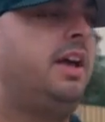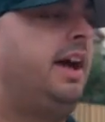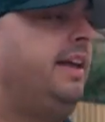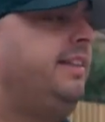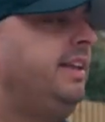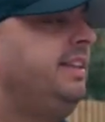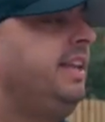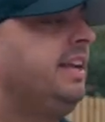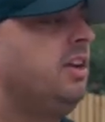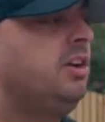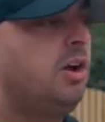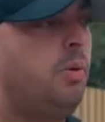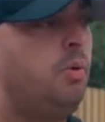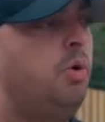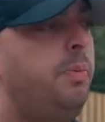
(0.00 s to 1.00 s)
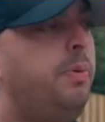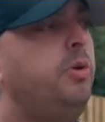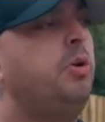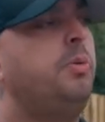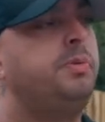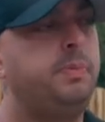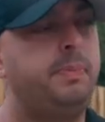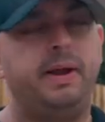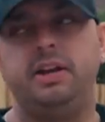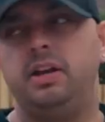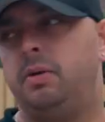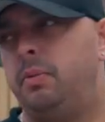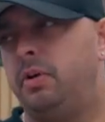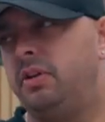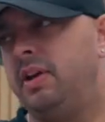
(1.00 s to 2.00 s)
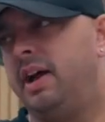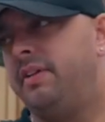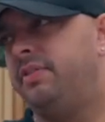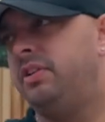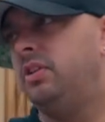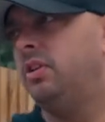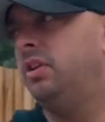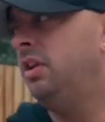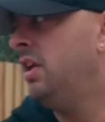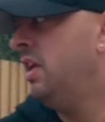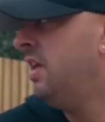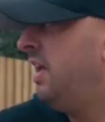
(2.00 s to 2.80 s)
and then they can go up and up depending on what you're having done.